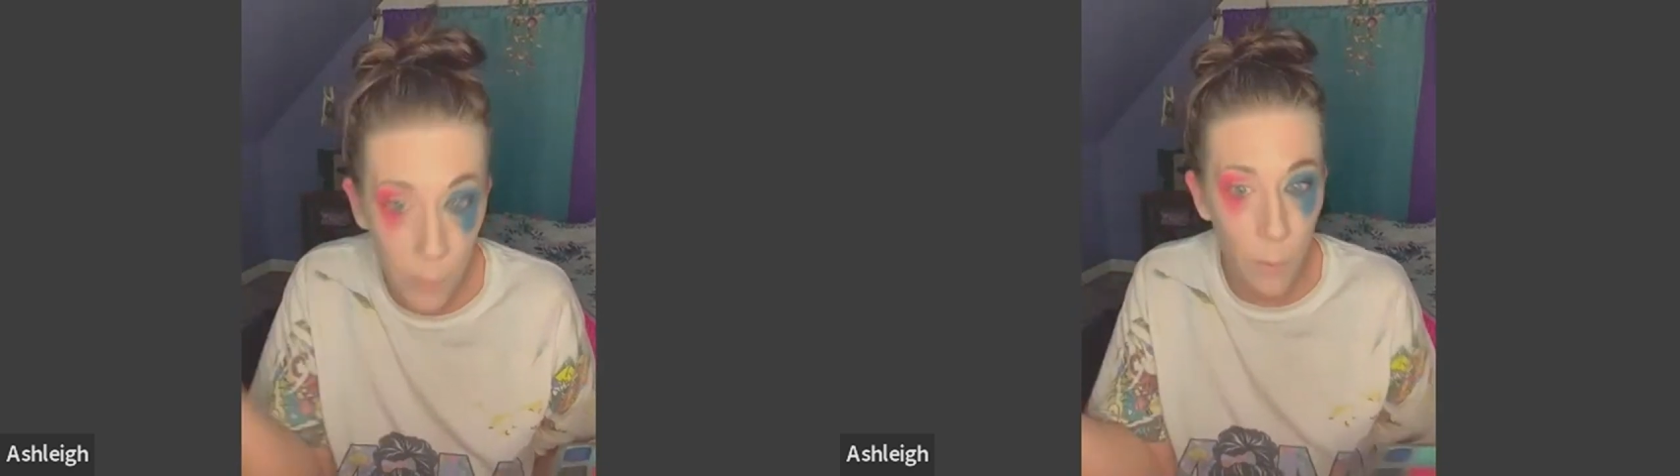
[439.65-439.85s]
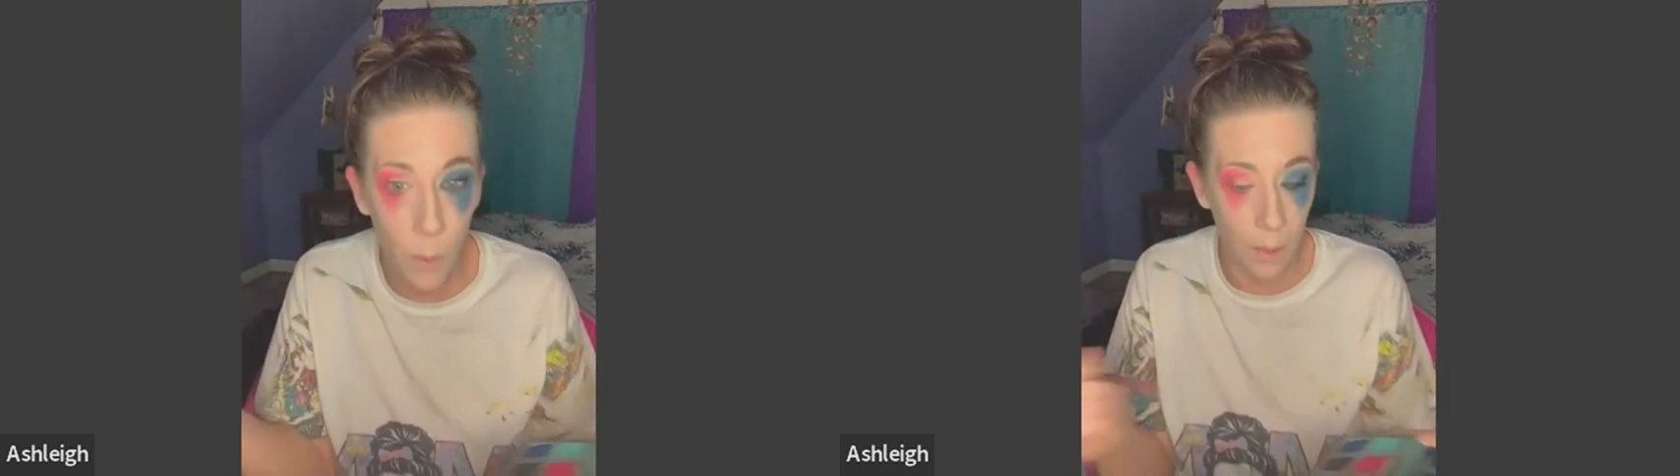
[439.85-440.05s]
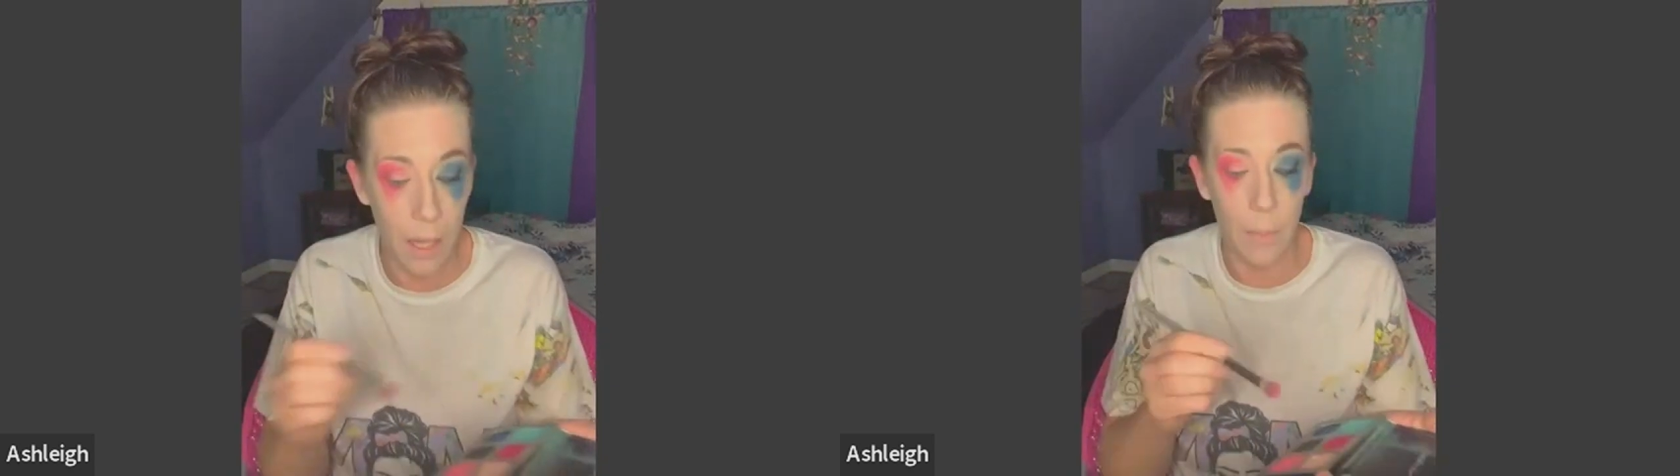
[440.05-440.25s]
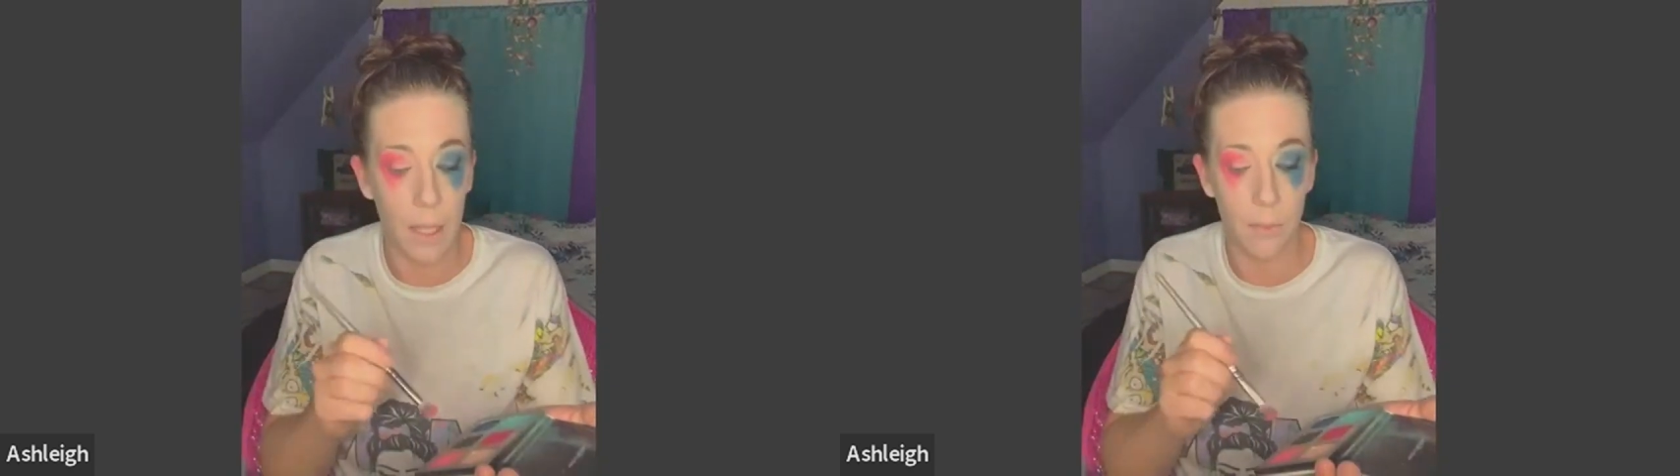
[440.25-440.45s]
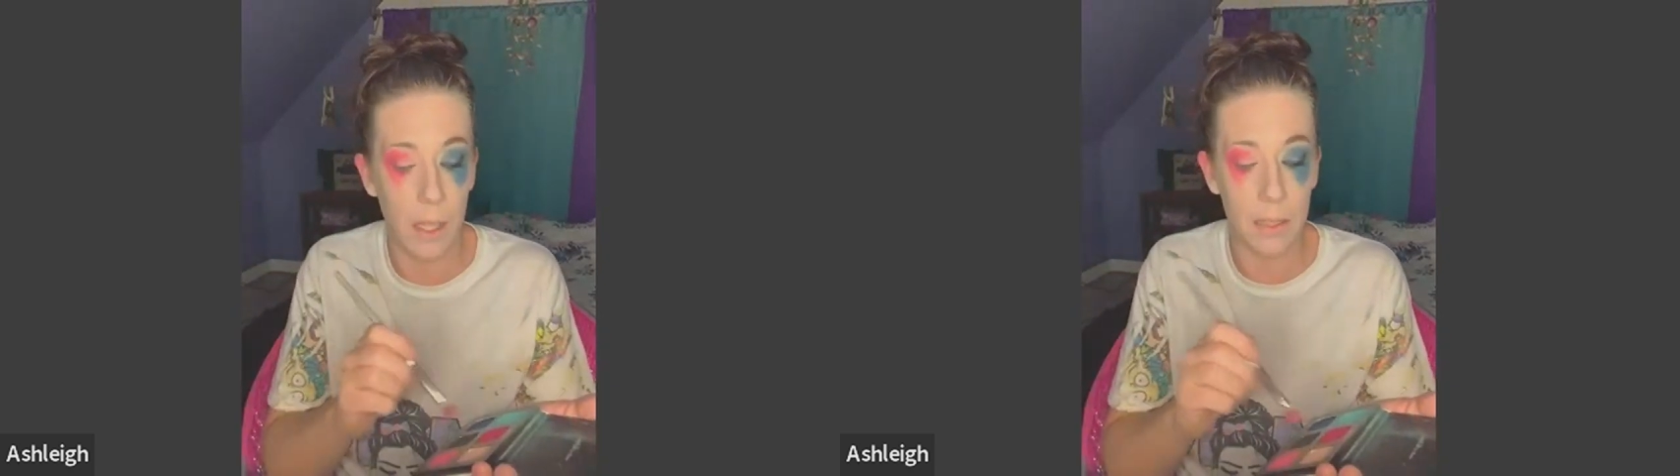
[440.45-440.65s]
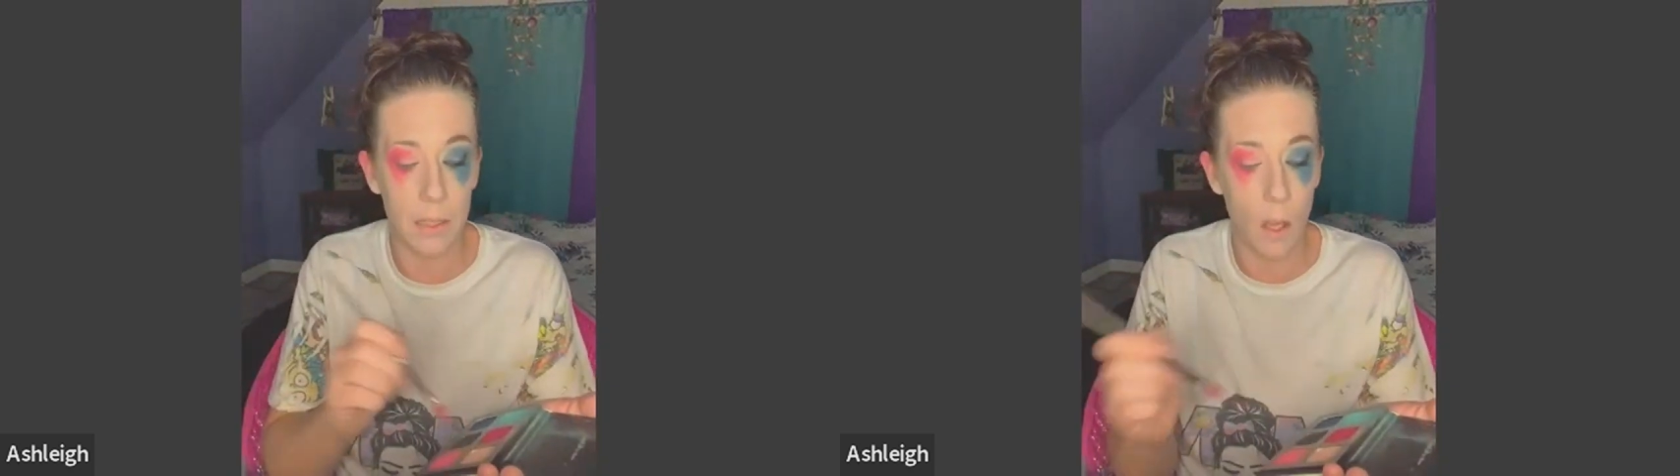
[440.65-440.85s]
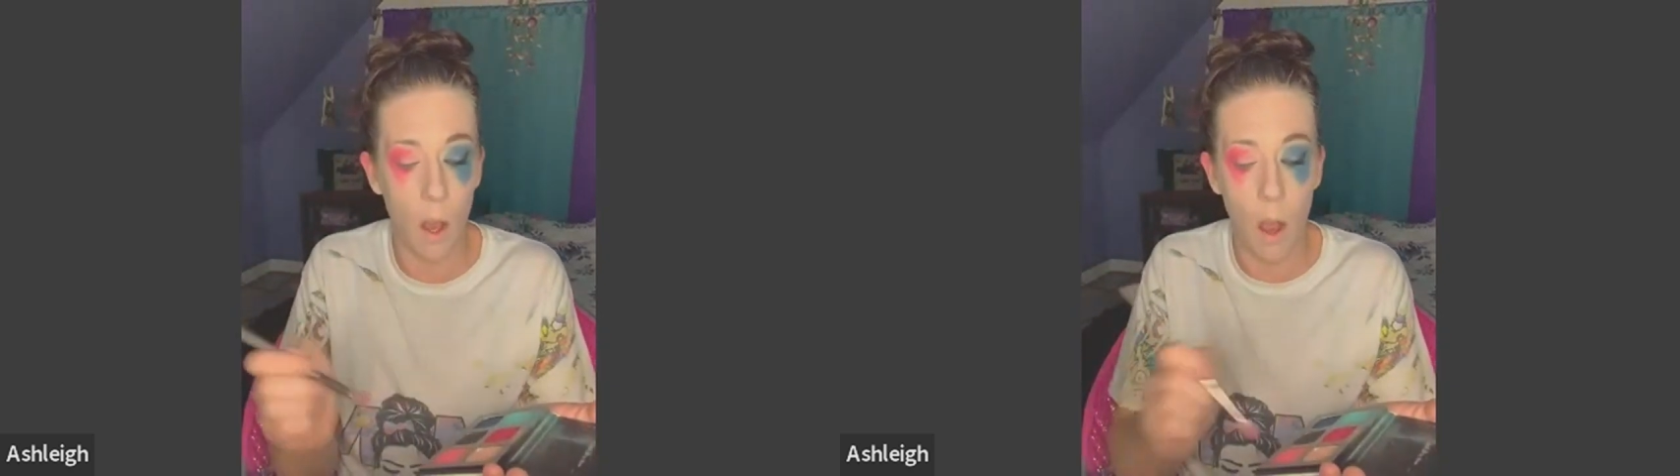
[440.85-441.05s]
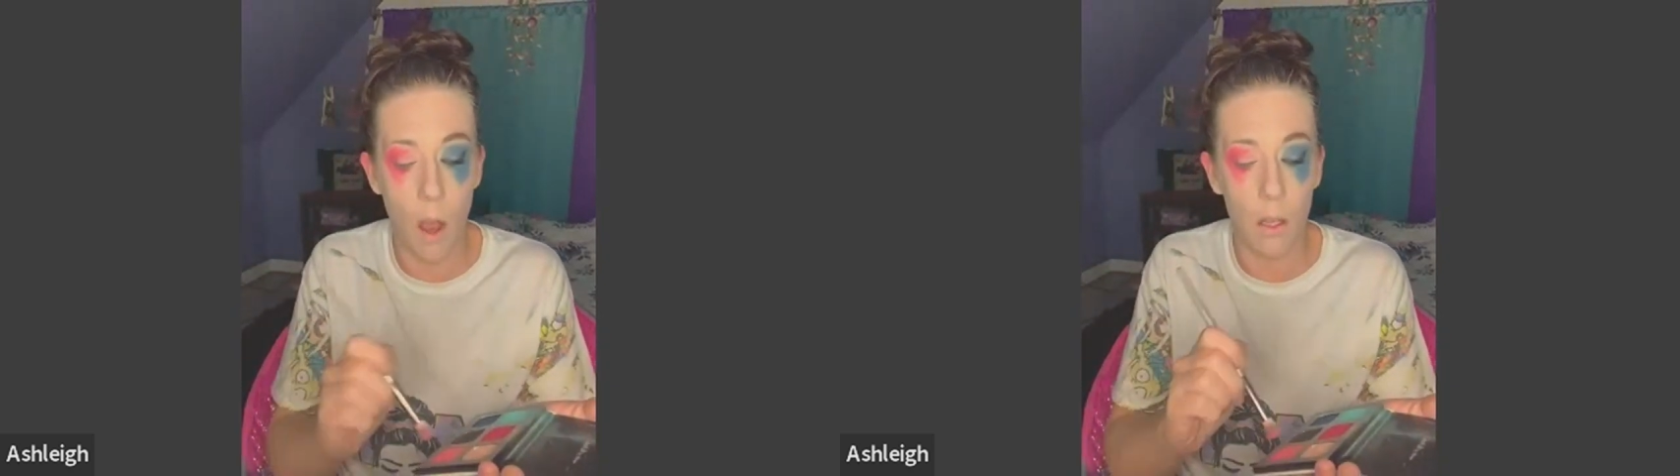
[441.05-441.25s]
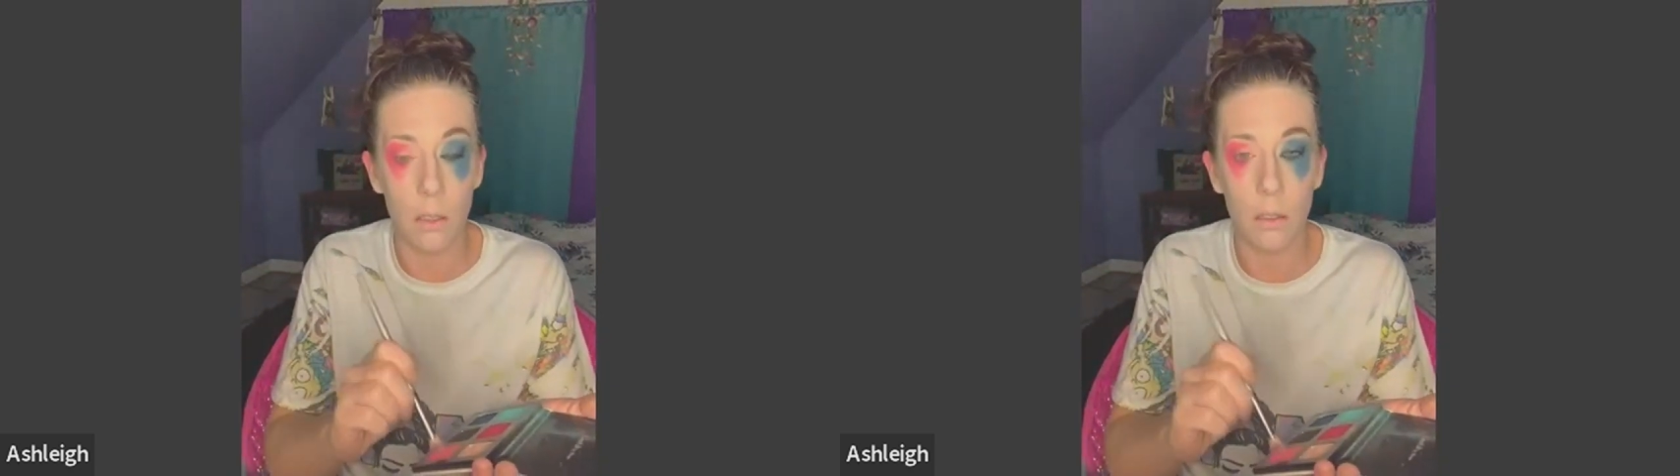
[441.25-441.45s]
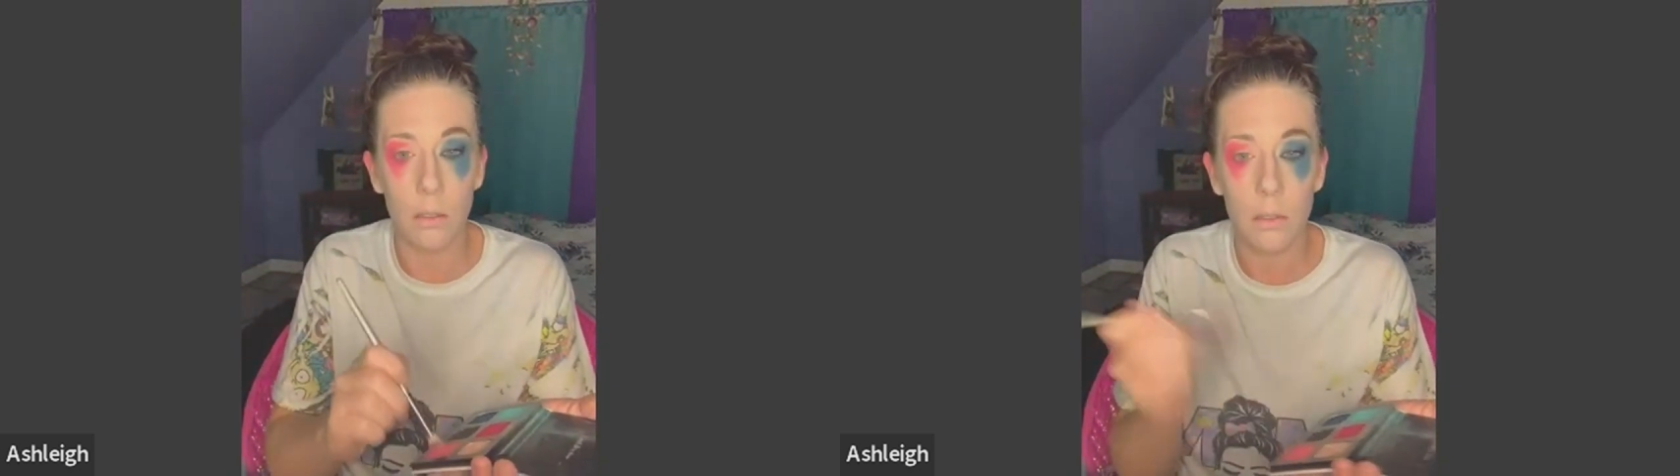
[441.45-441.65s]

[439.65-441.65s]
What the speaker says: before LimeLife, it's all,